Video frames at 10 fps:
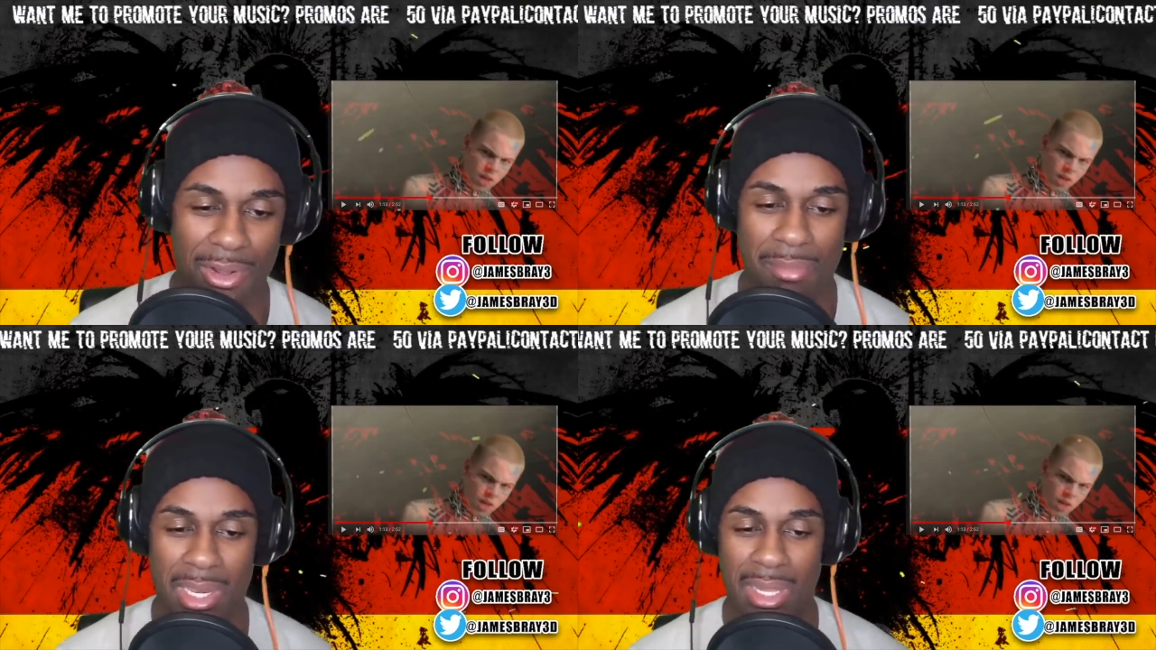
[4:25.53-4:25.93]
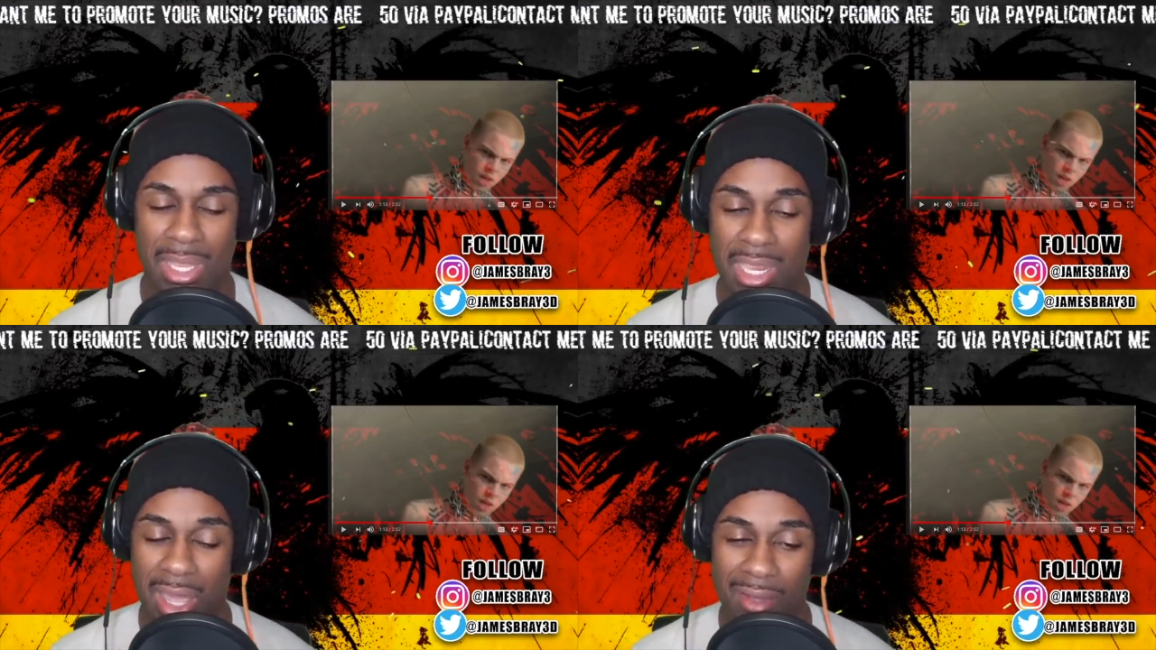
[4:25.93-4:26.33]
Speaker 1: I mean, like
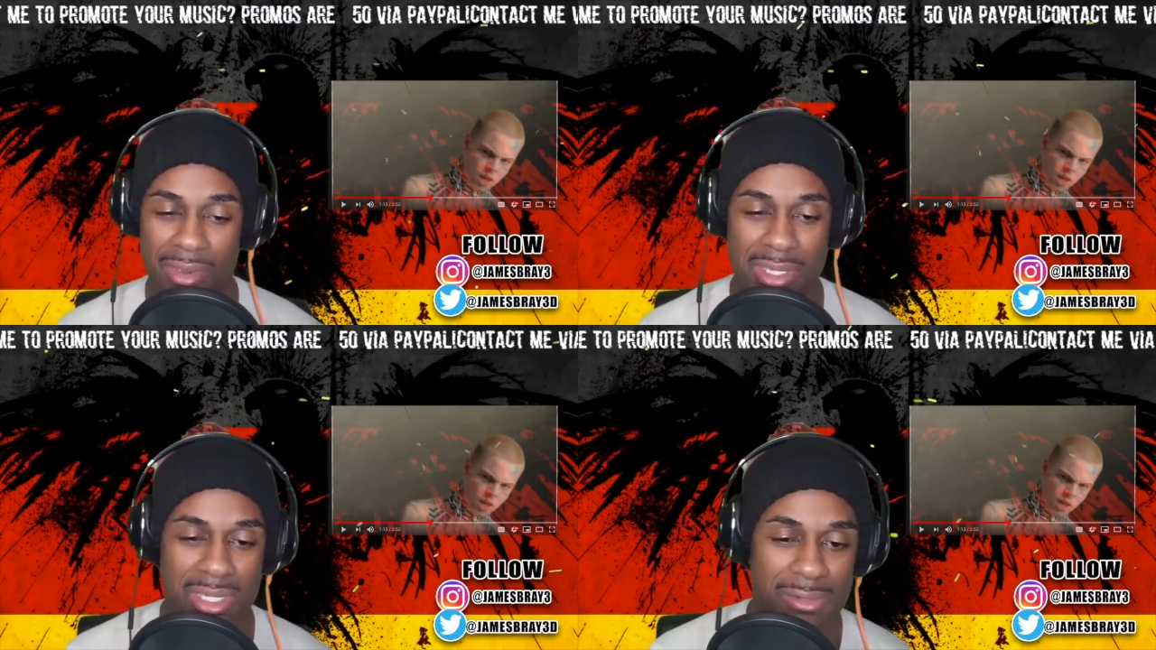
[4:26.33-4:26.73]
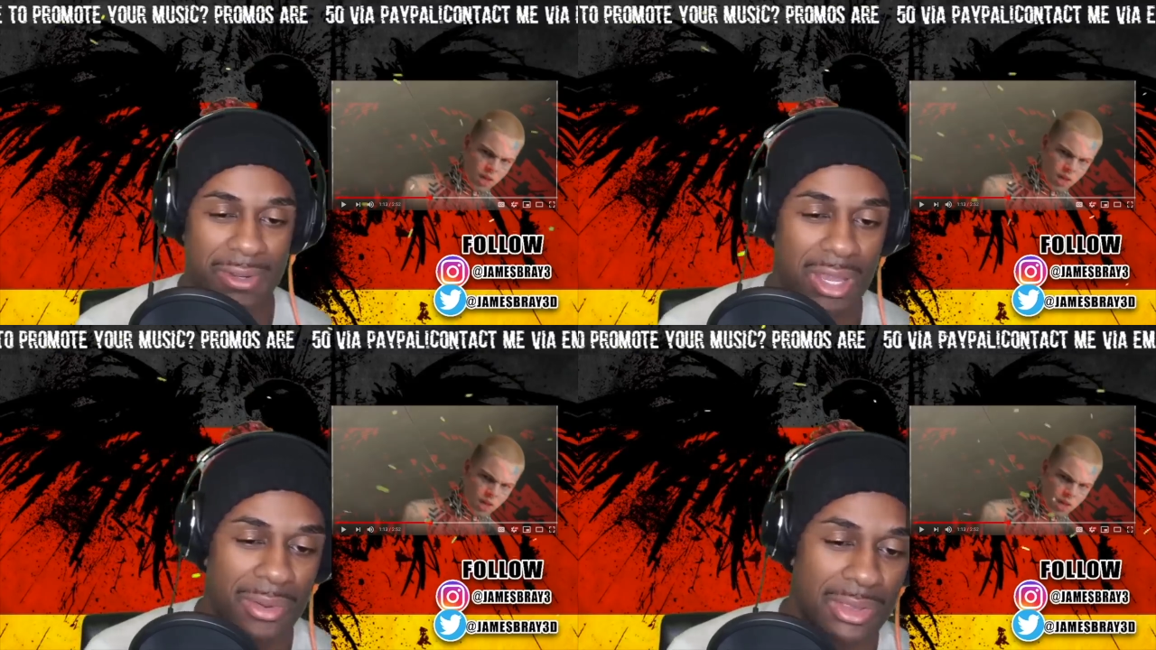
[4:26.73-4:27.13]
he obviously is
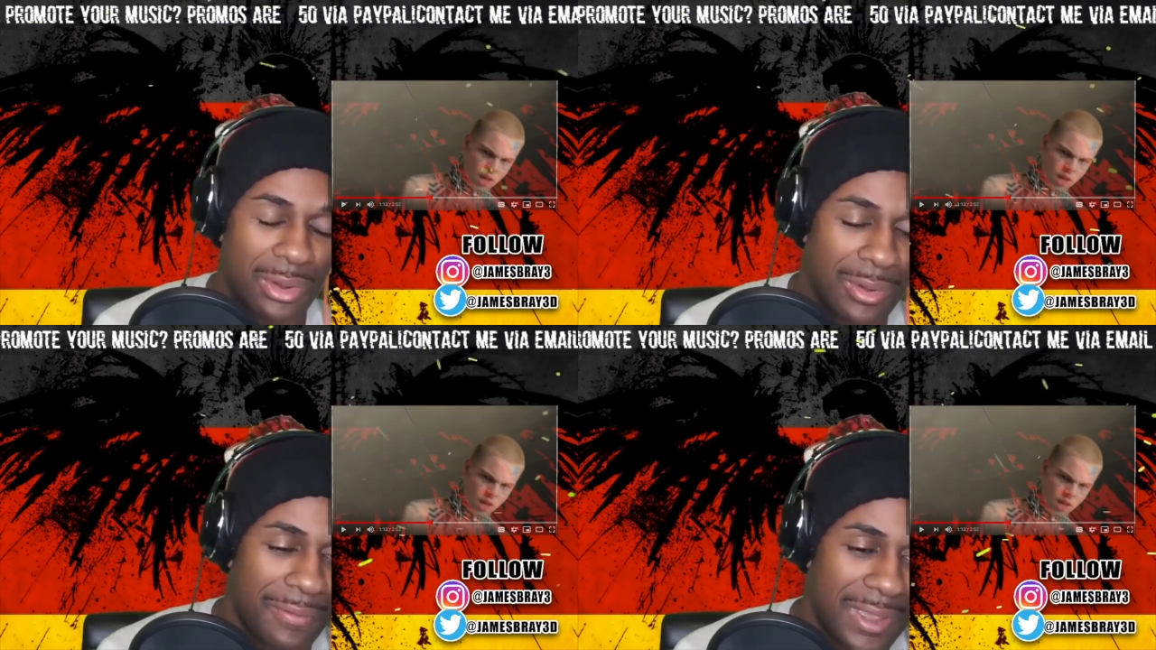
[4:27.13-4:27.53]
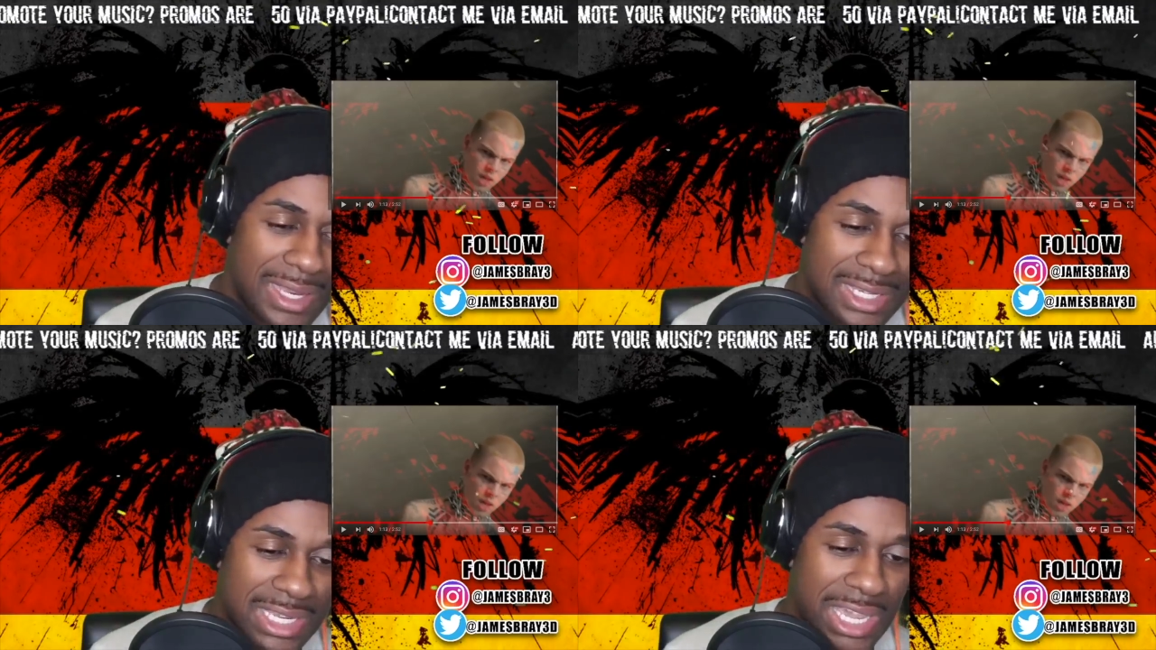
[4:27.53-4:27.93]
following the whole
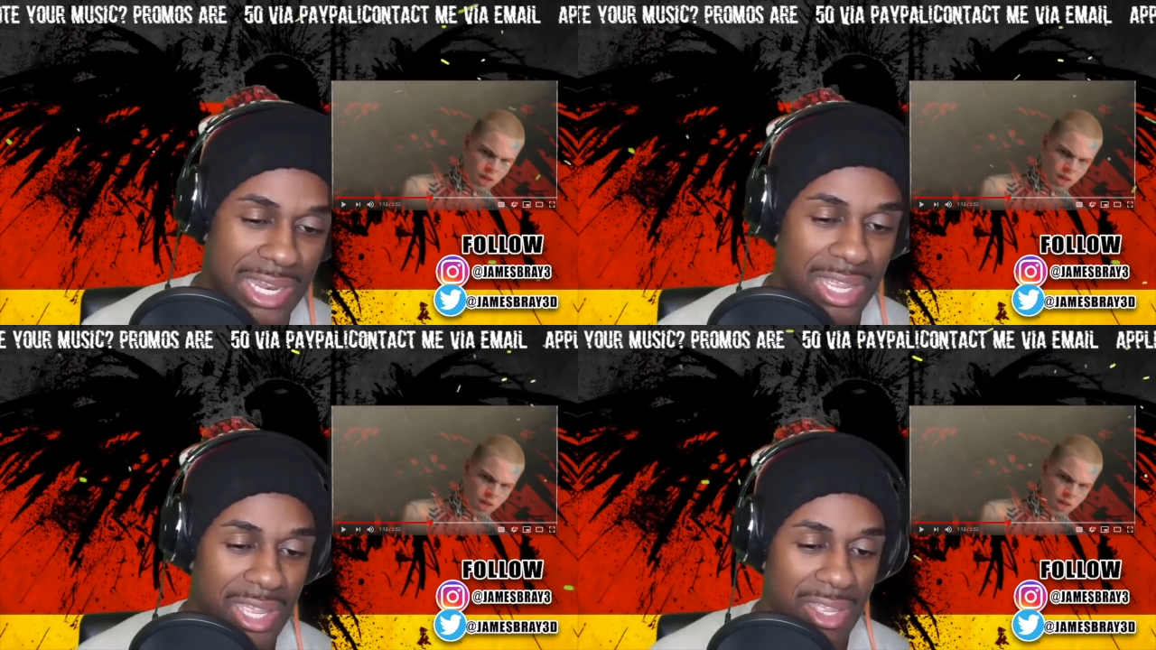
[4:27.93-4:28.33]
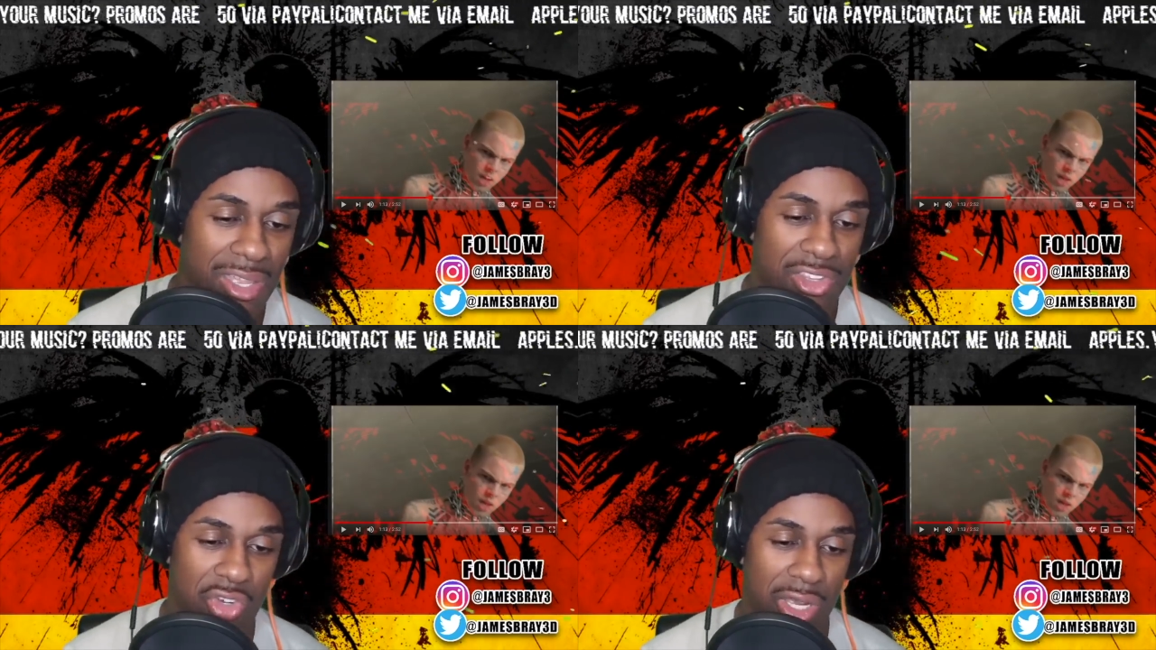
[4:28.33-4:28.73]
face tat
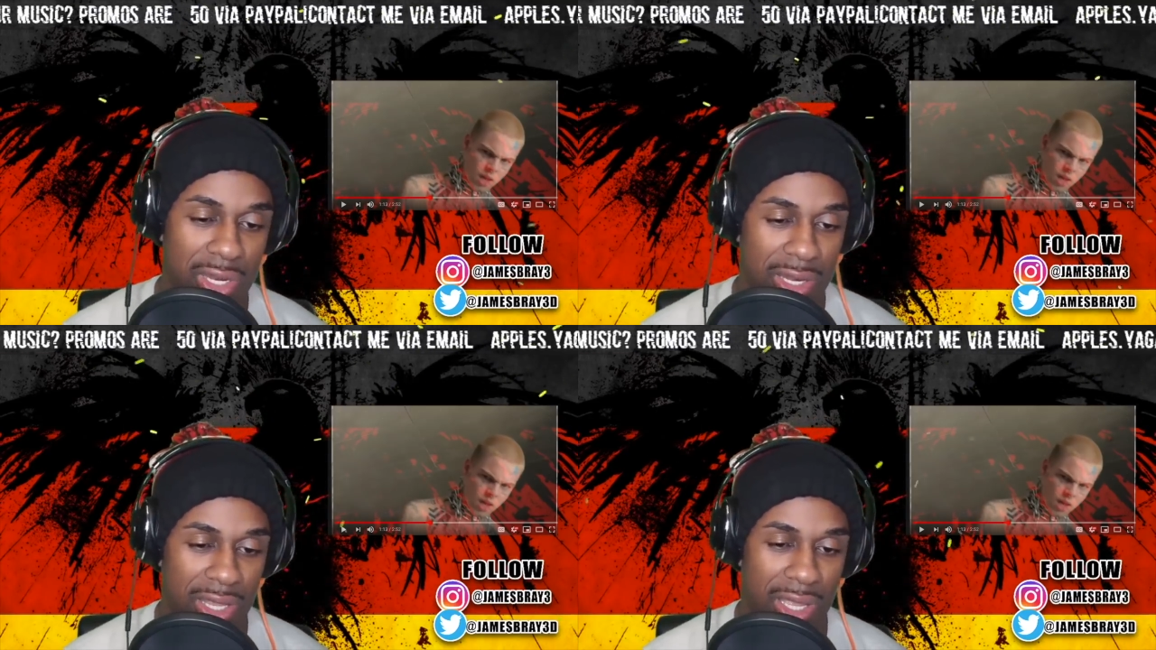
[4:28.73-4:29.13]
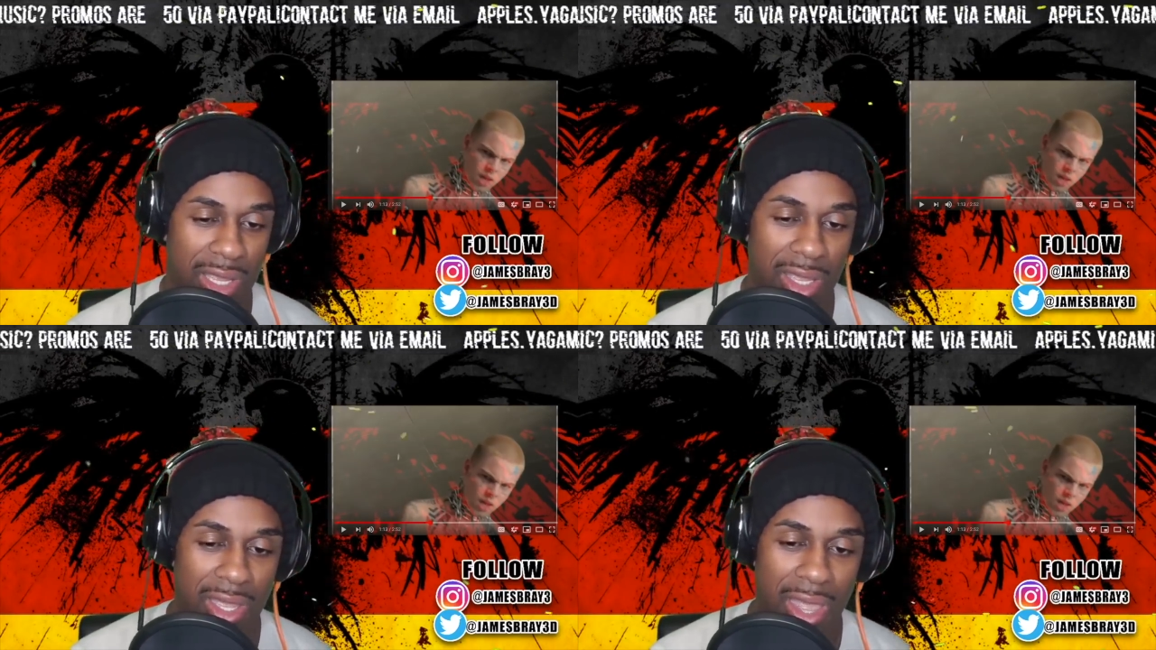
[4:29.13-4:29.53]
trend thing.